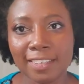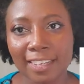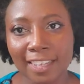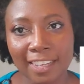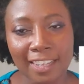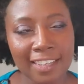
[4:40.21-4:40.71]

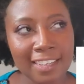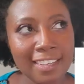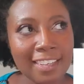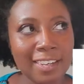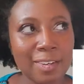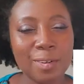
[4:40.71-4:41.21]
uh,
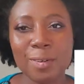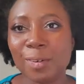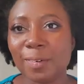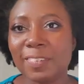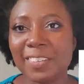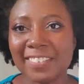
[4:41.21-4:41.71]

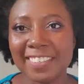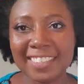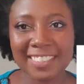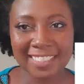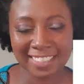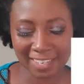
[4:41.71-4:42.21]
horror
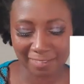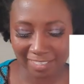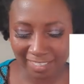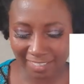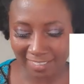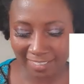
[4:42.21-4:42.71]
movies
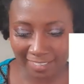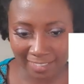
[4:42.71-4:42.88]
episode.